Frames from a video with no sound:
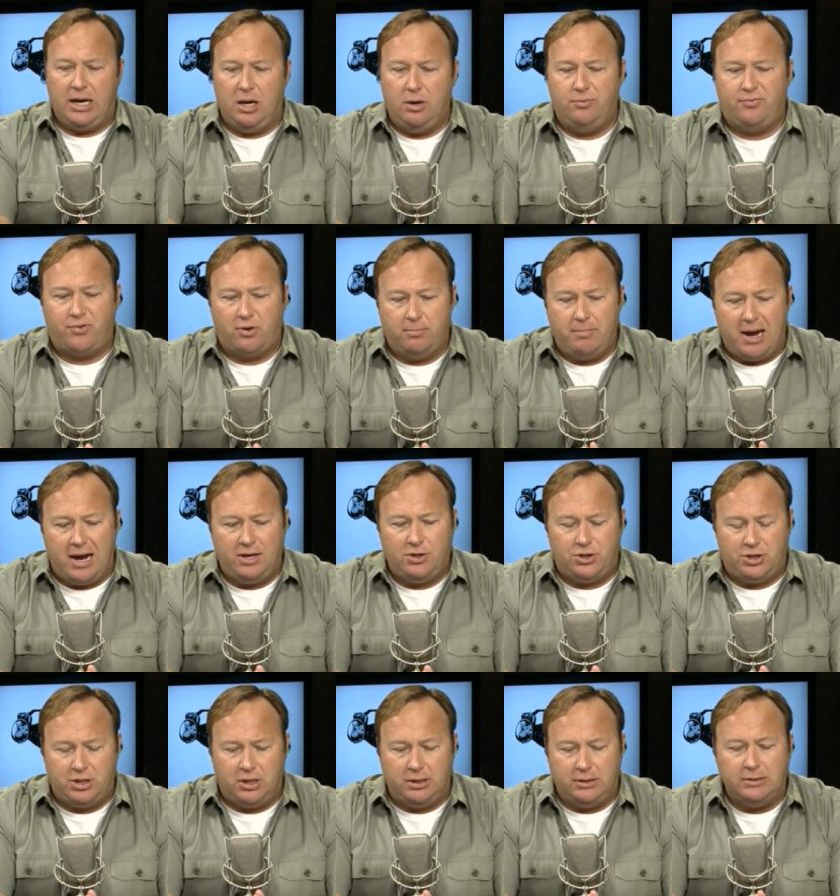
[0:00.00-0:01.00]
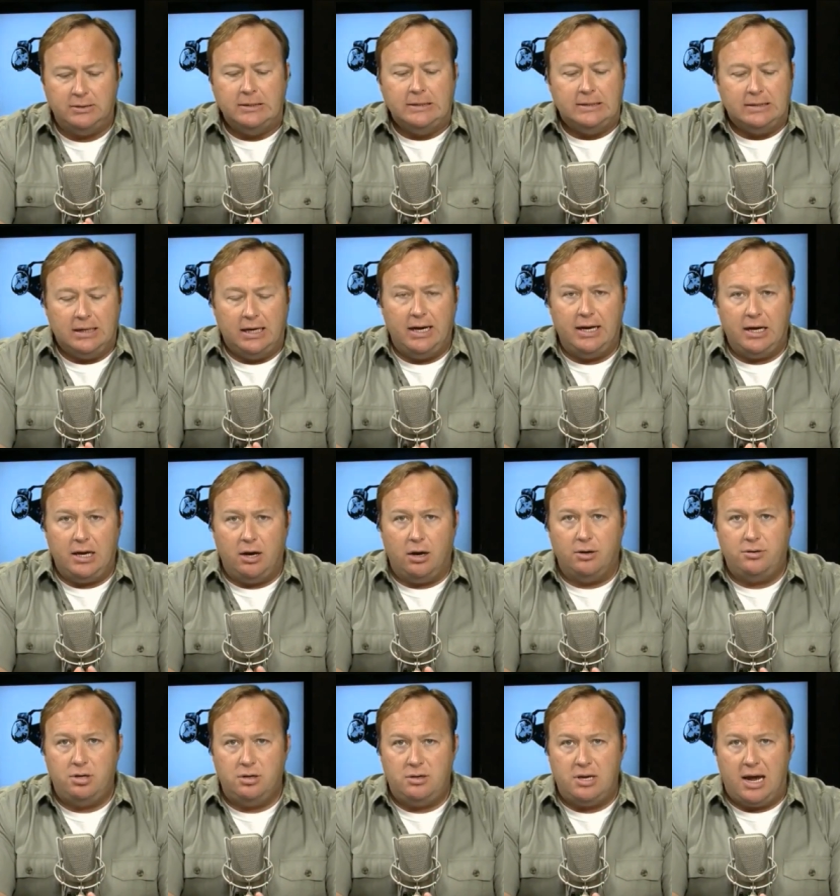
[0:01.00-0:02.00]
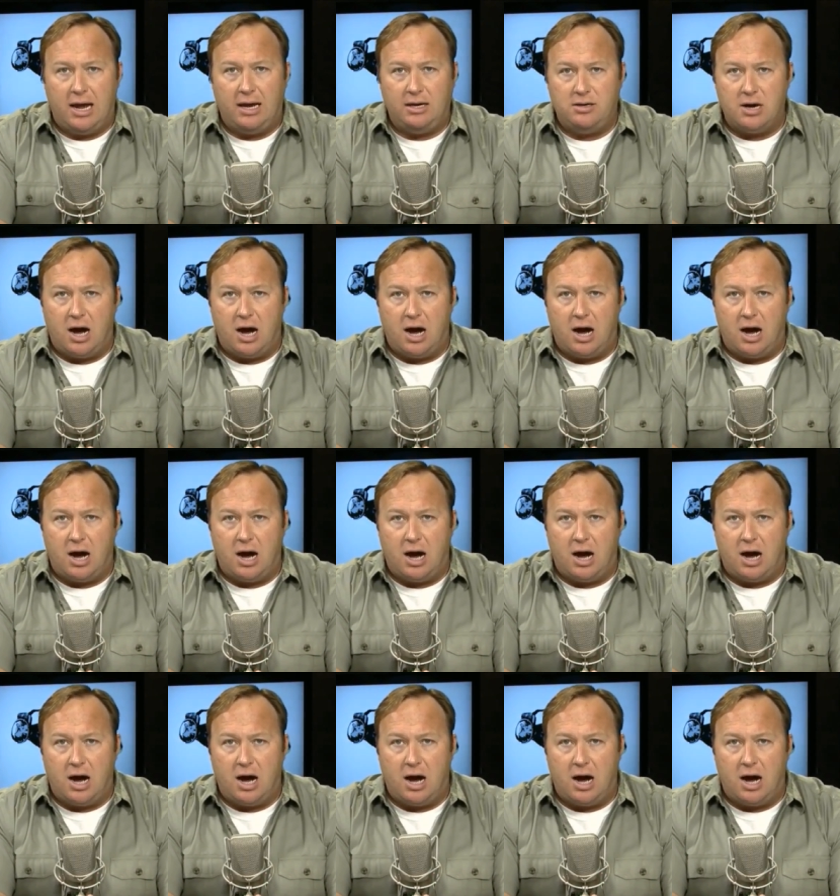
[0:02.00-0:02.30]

information uh, here today.